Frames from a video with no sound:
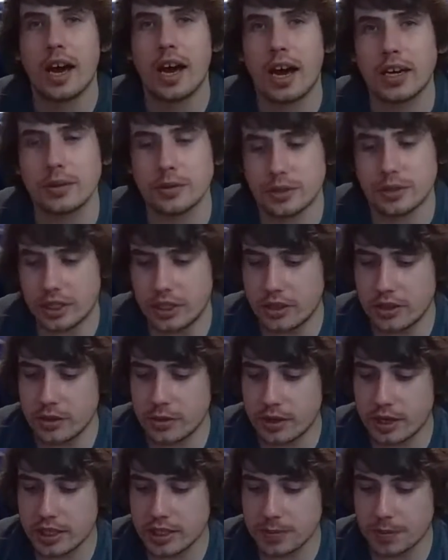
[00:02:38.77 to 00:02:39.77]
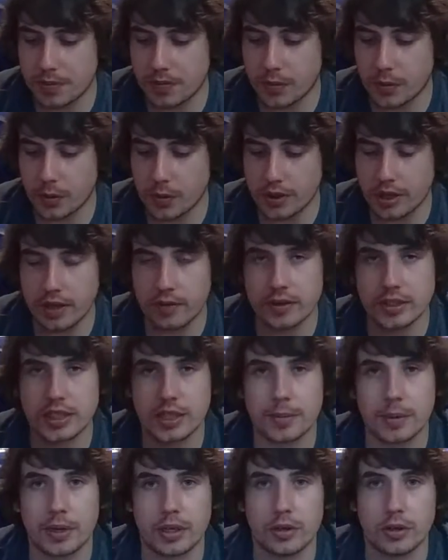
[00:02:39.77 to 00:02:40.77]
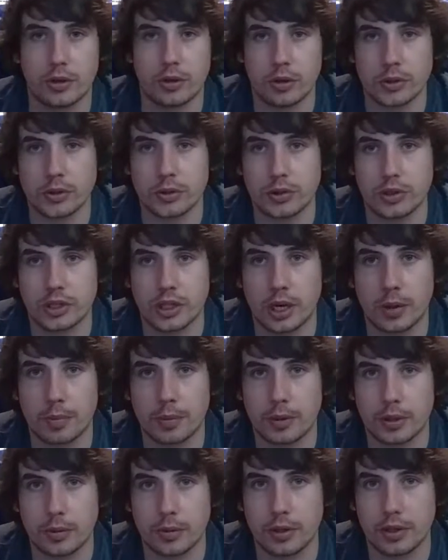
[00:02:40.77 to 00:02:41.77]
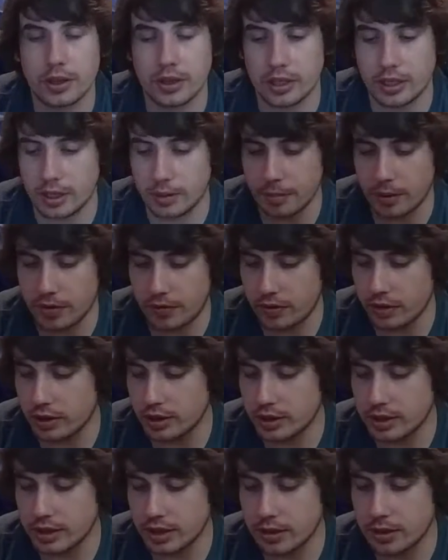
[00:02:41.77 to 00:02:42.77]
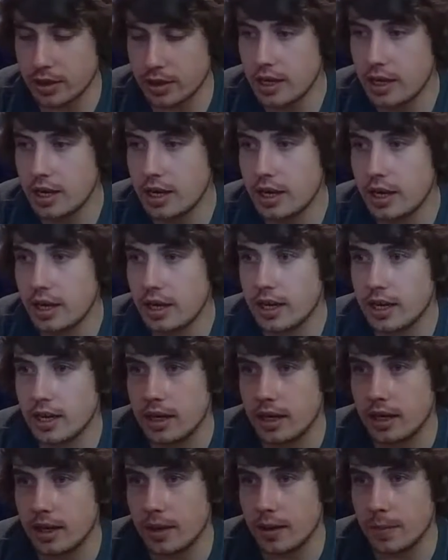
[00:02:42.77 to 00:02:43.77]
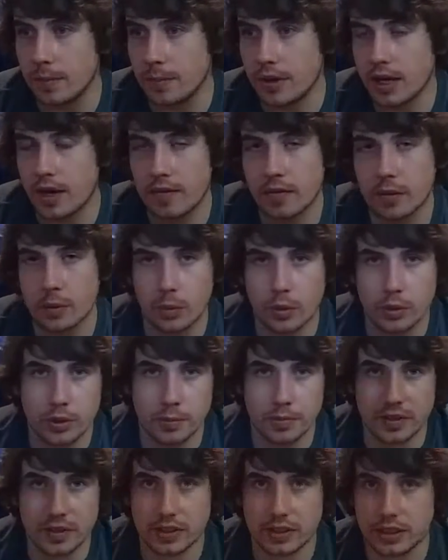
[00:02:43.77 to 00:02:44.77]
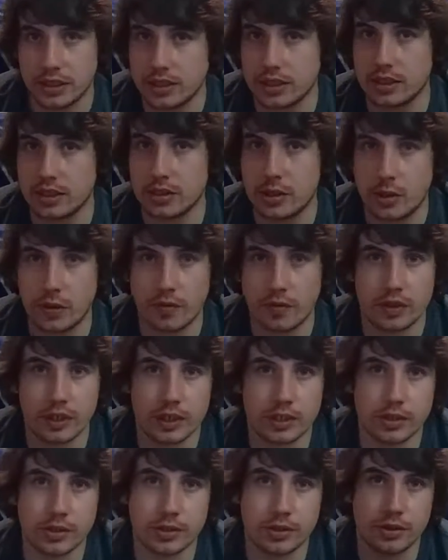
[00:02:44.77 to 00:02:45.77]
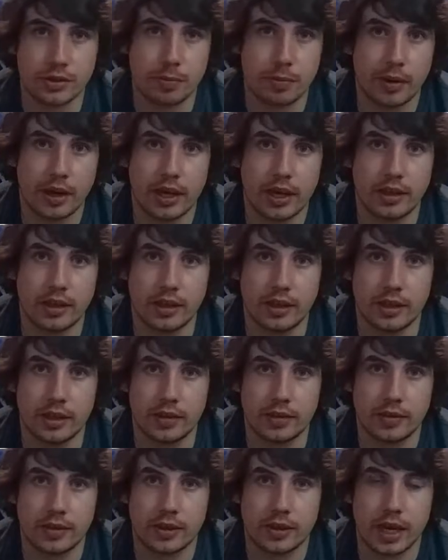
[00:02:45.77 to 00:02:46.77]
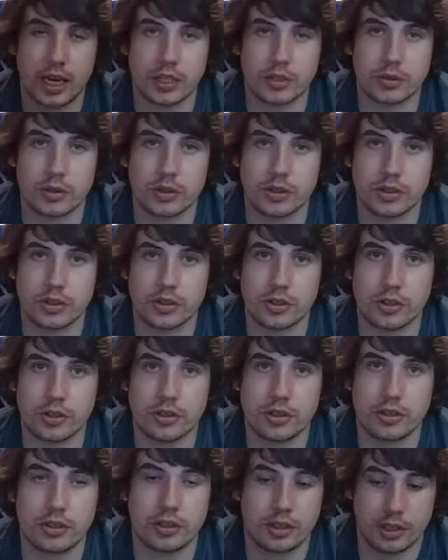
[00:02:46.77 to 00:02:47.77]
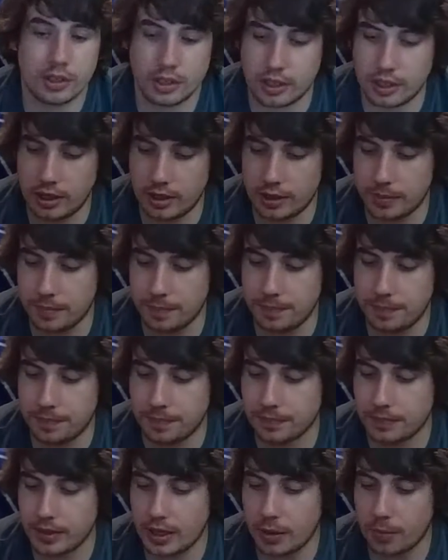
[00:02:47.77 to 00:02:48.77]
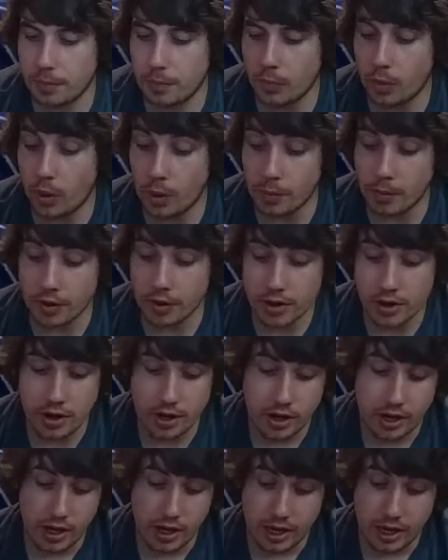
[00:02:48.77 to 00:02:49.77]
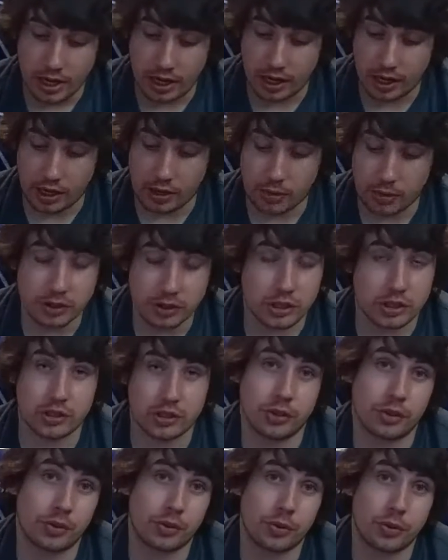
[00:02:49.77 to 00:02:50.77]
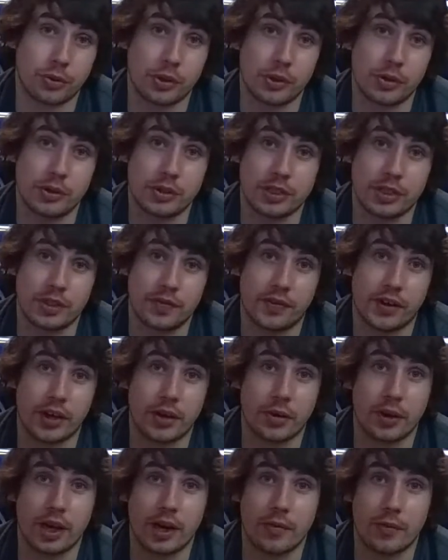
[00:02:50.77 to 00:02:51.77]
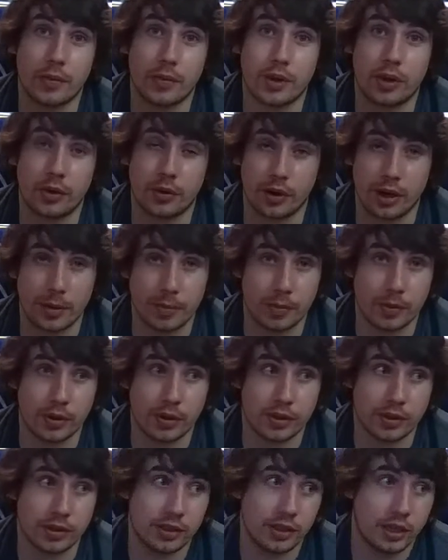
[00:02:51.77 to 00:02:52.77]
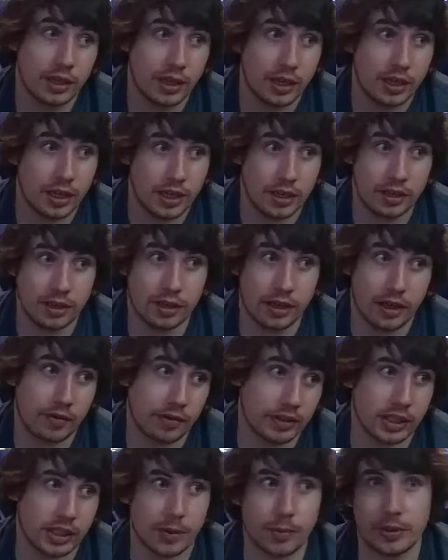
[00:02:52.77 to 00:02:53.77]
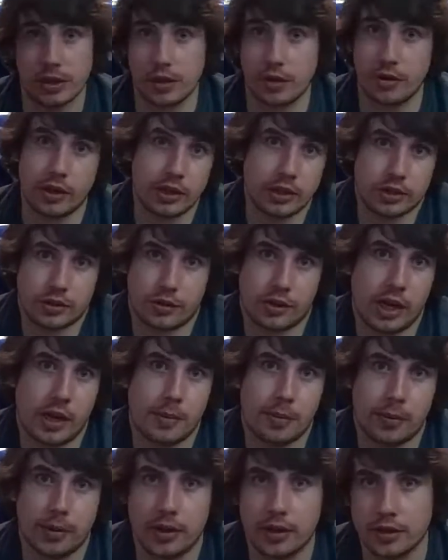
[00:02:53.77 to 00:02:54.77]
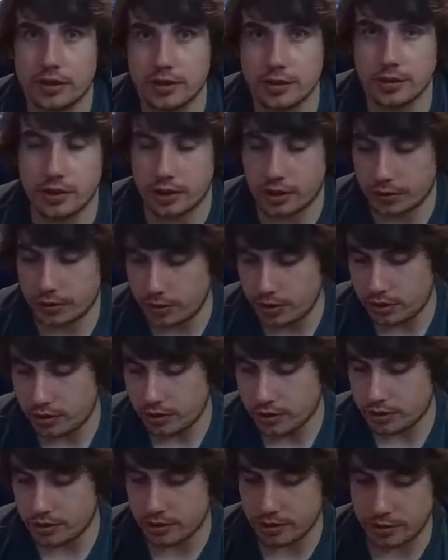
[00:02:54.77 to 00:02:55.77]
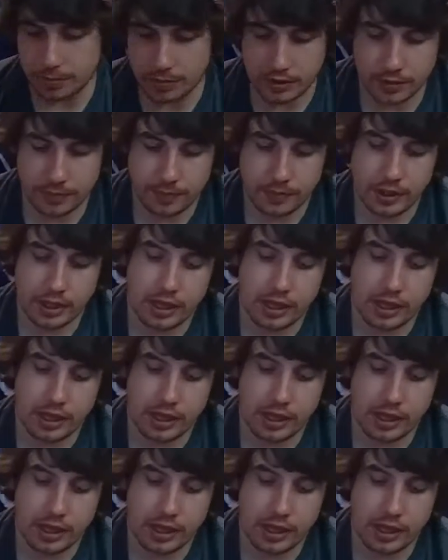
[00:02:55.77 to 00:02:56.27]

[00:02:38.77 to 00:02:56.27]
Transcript: I was telling you guys before that every time I go grocery shopping with my fiance, they have the World of Nintendo figures by the cash register at Walmart, and I always just look through those, and if I don't have one, I'll grab one. And every time we go, I just grab one because they're only like $3 or something.